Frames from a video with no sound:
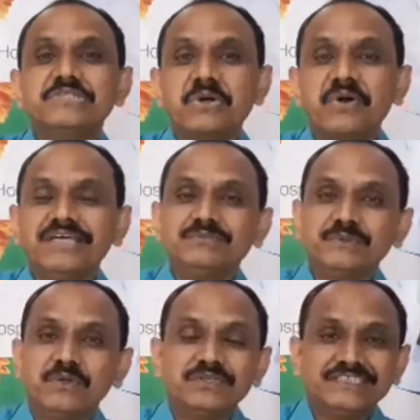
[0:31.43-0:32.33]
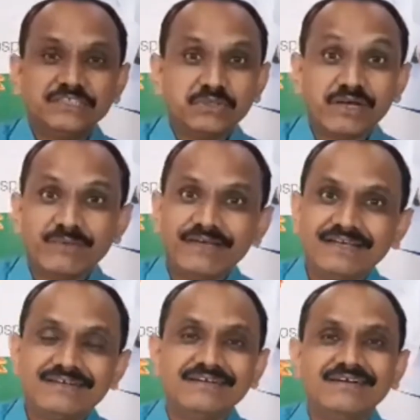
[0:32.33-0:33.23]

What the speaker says: talk is because, as you are aware,